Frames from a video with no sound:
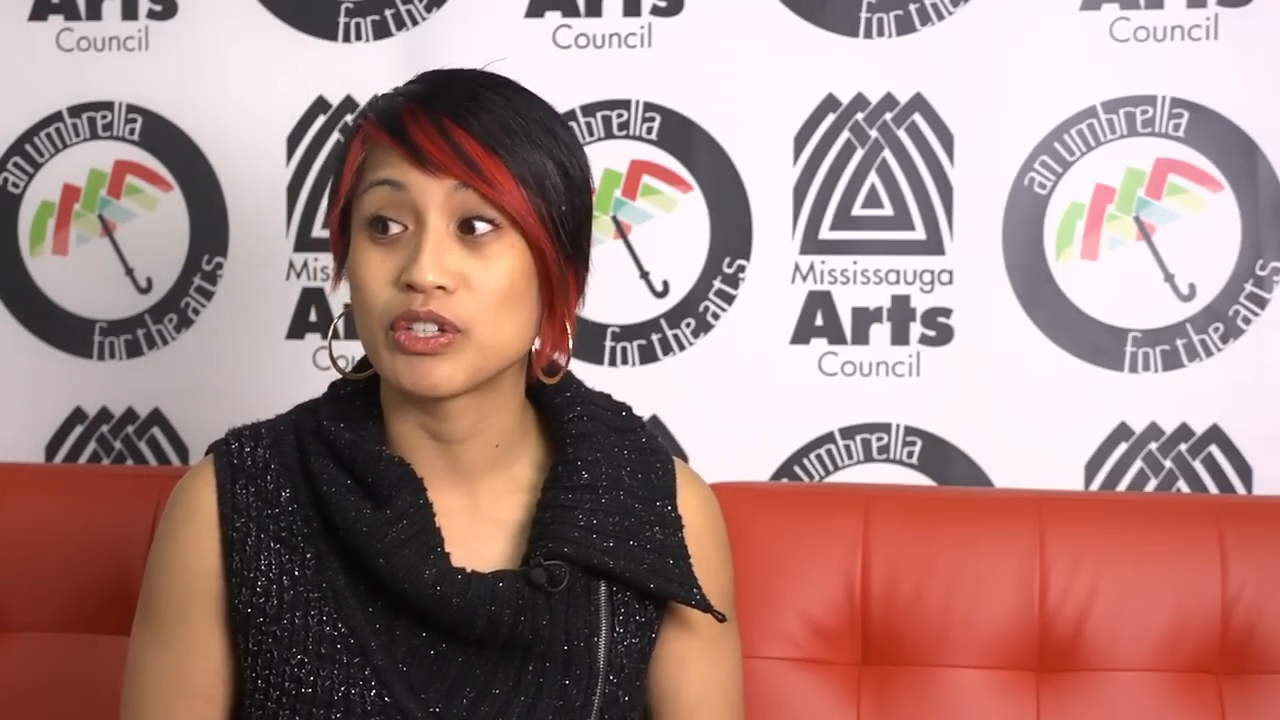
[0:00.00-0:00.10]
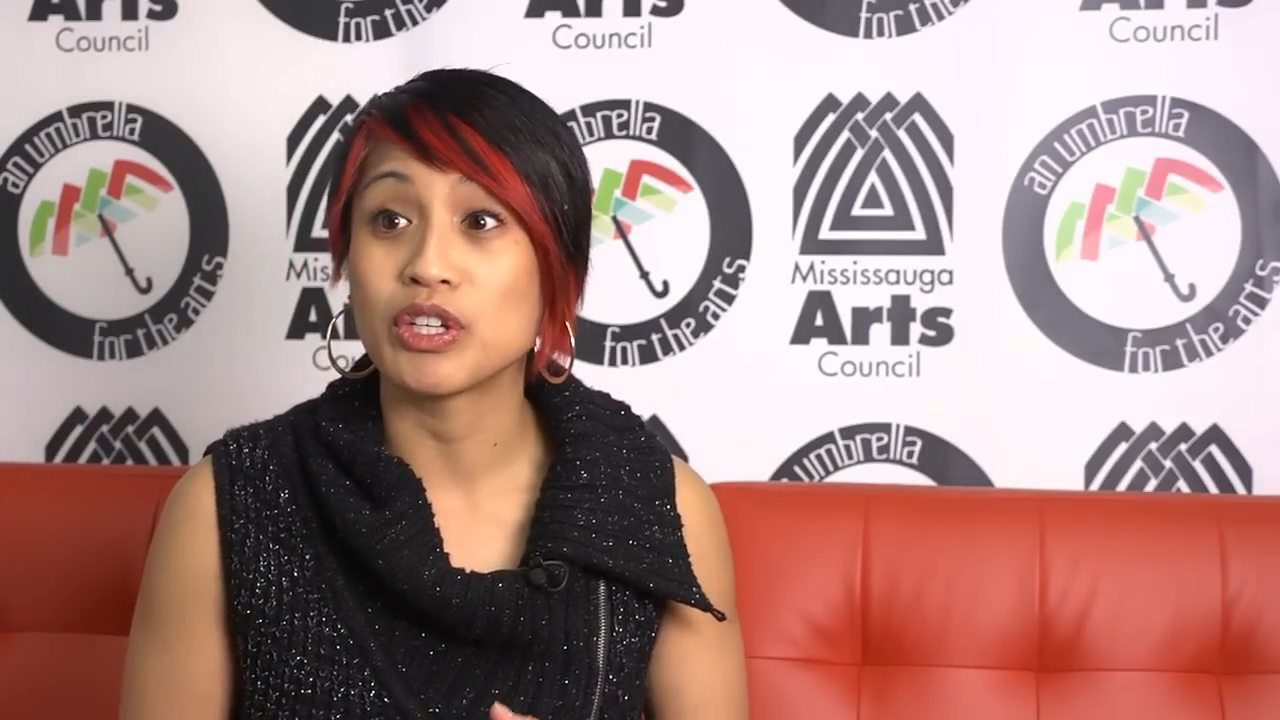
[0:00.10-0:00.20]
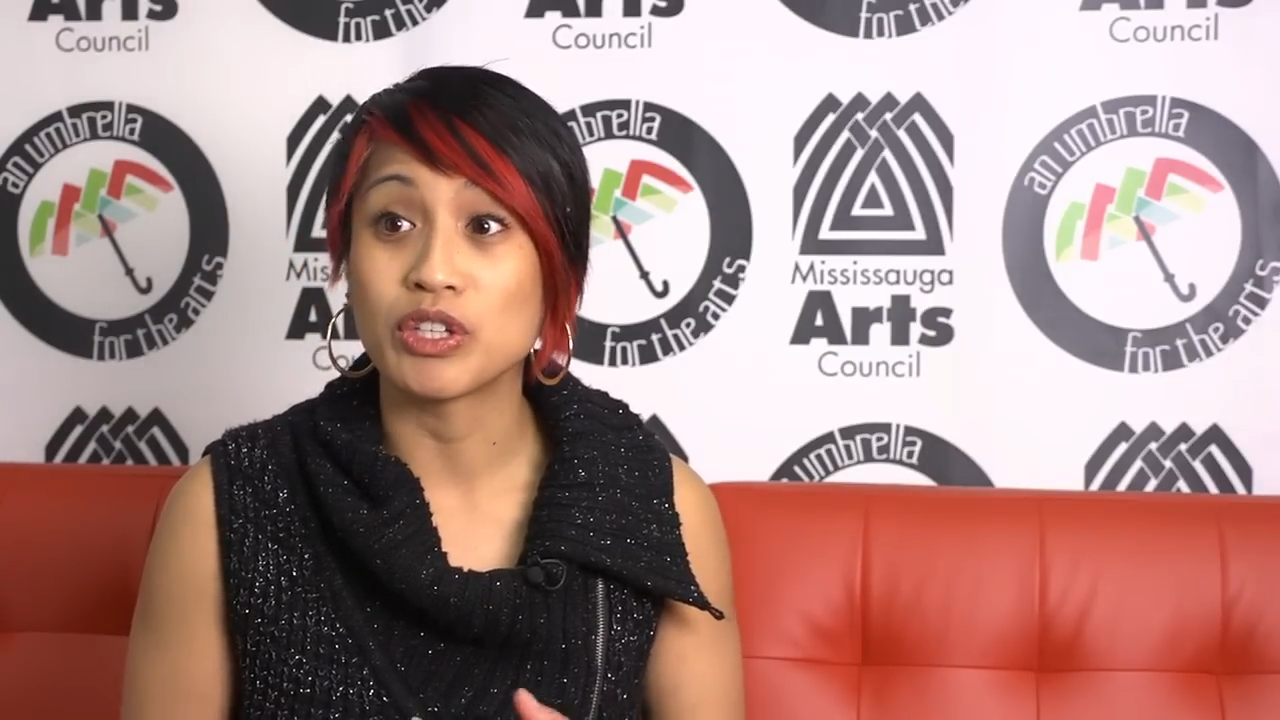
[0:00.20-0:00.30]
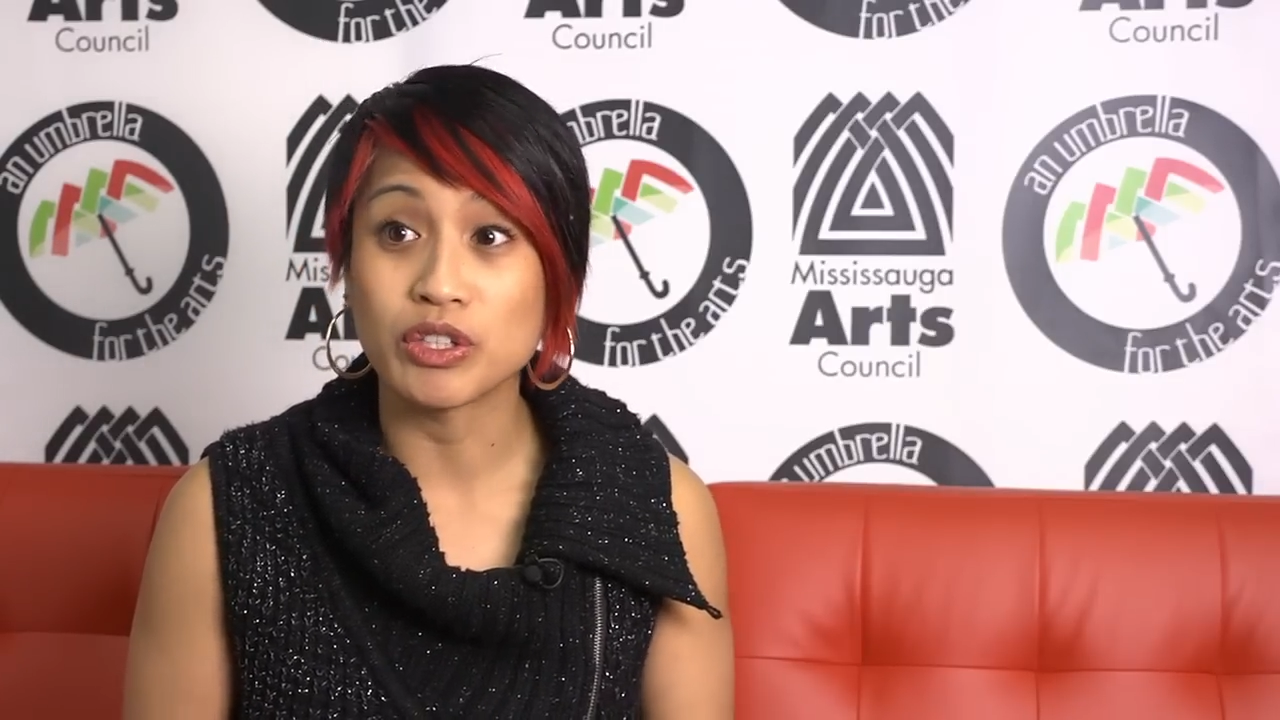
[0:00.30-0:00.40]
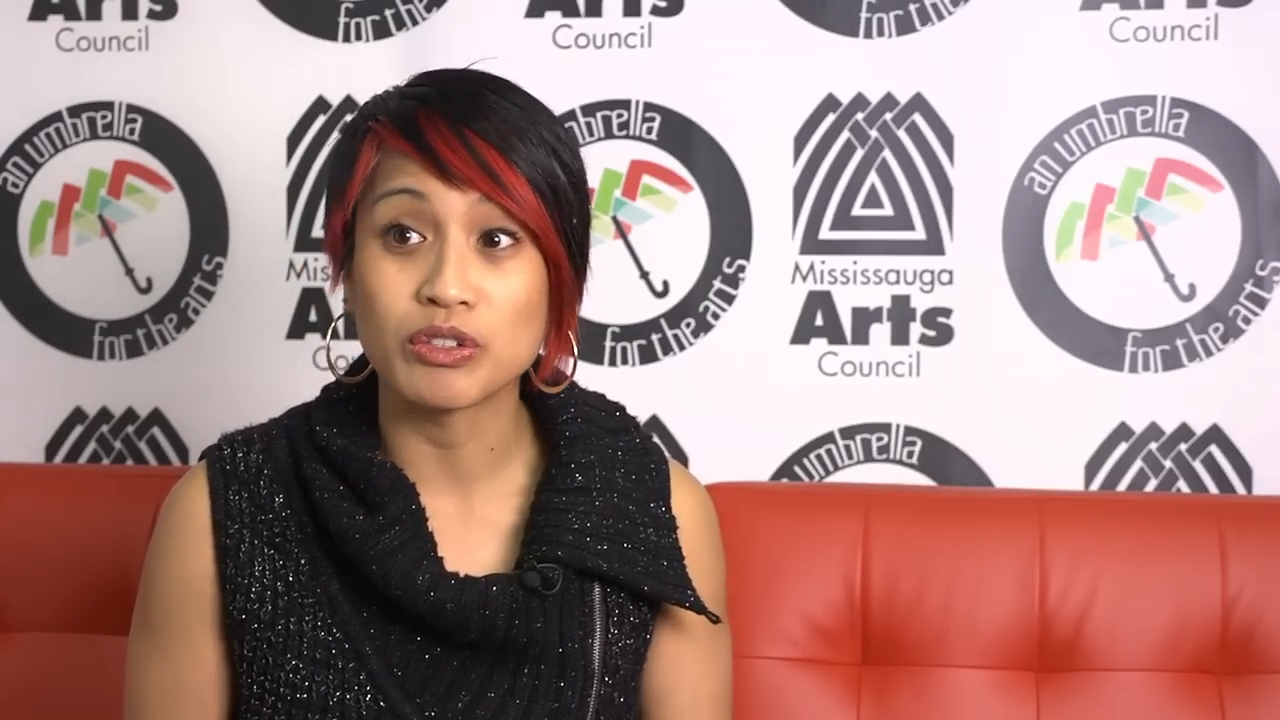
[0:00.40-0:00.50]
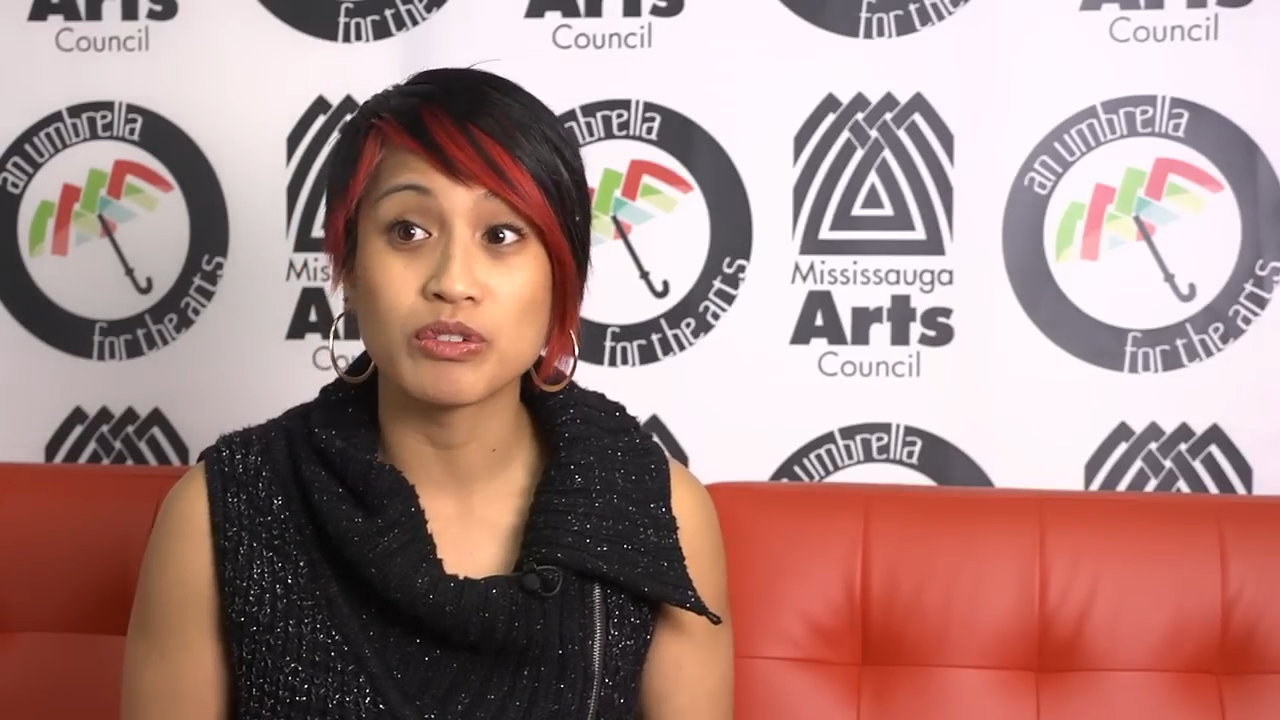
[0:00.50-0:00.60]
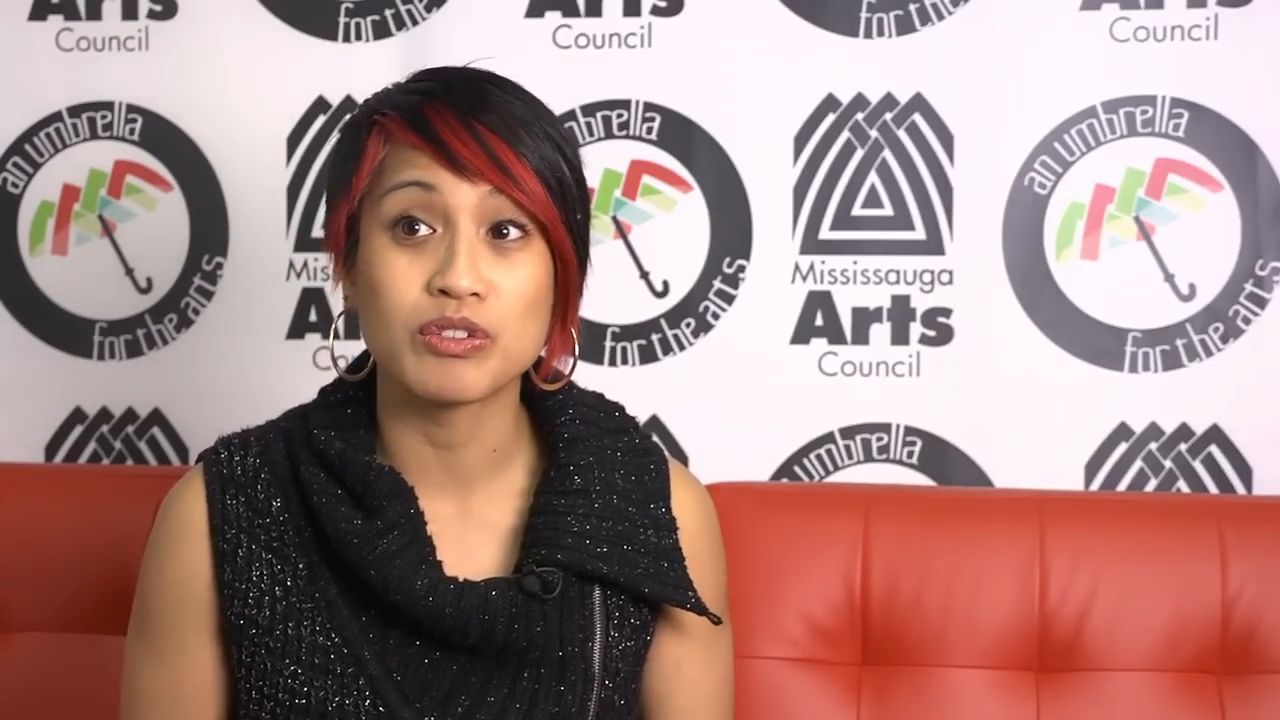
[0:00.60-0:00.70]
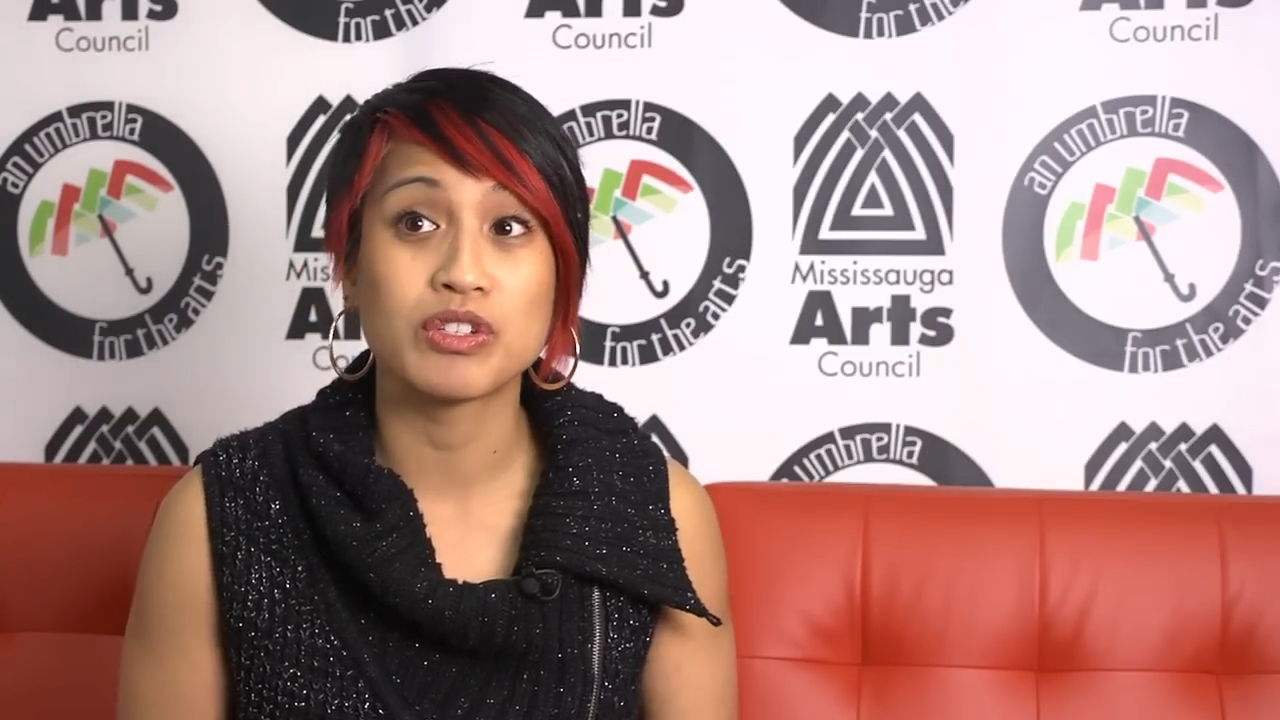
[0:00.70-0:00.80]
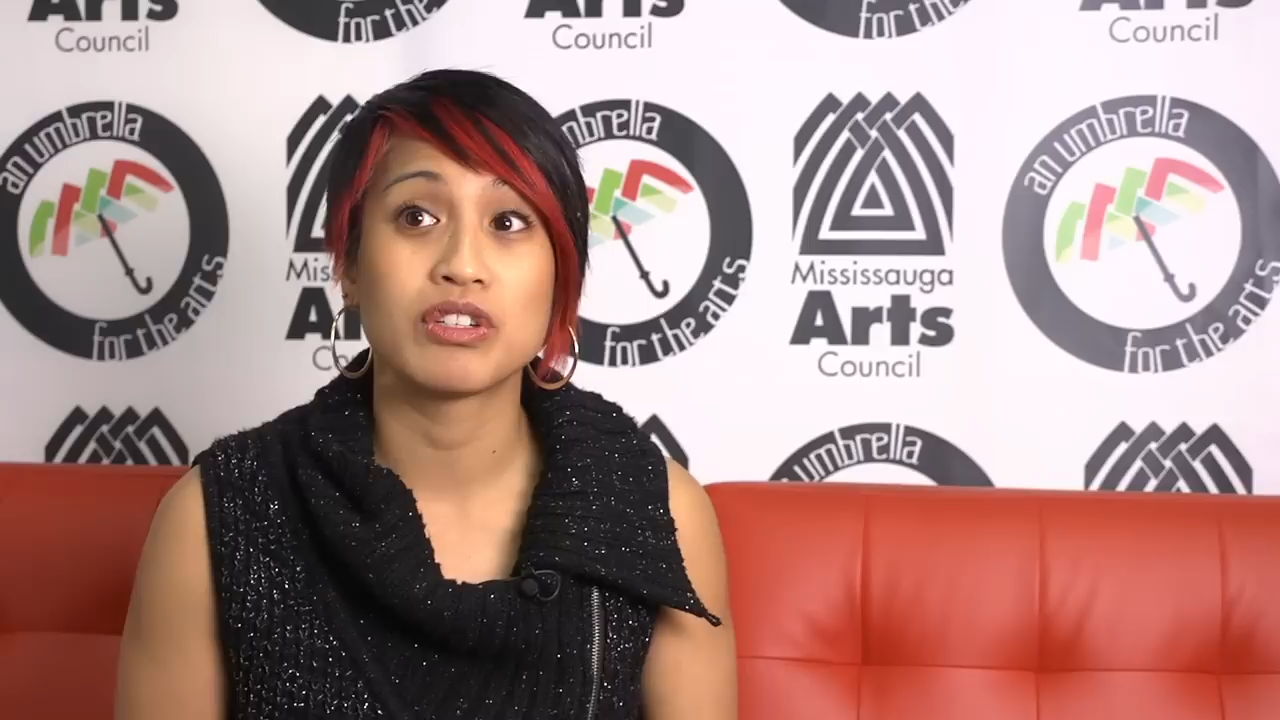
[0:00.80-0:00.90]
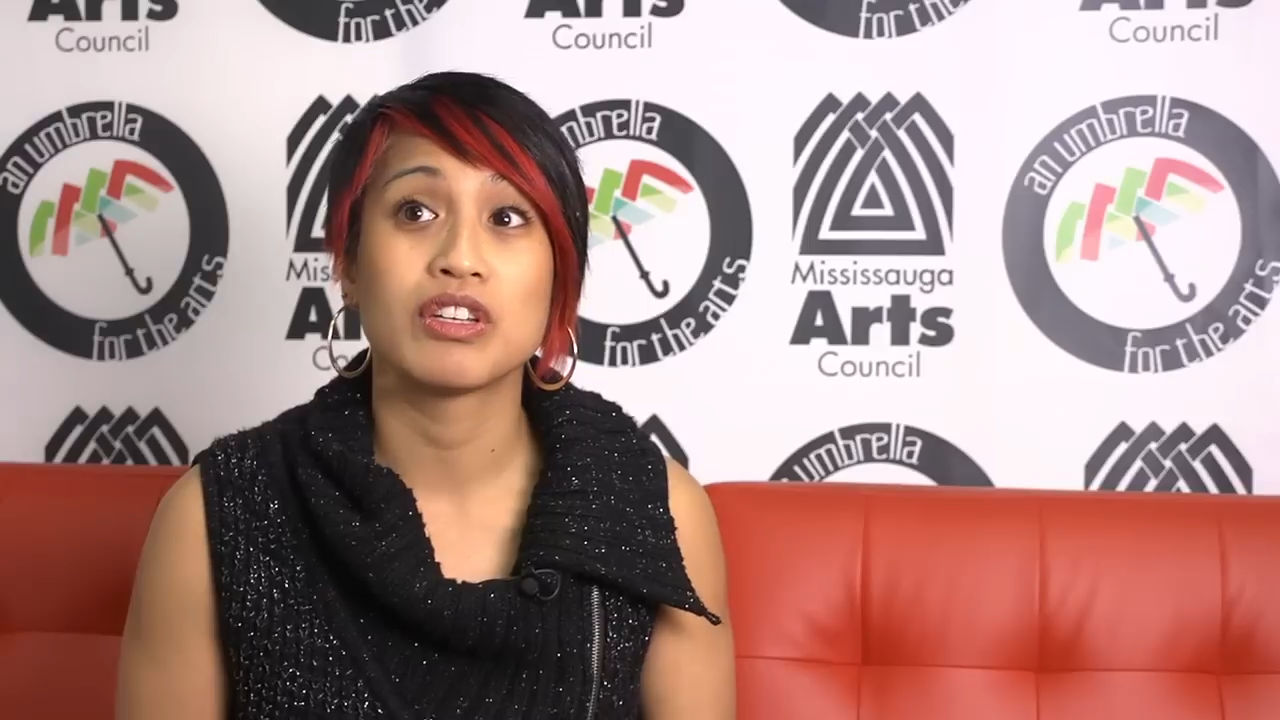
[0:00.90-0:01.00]

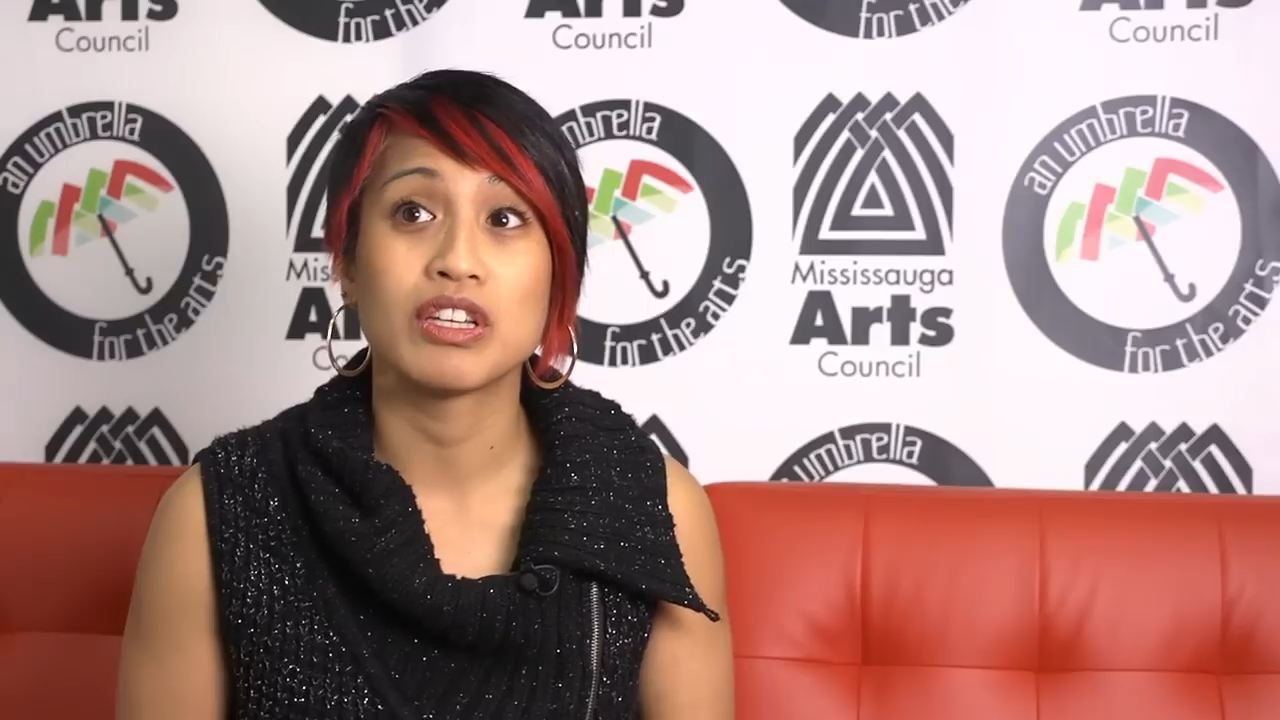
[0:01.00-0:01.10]
huge,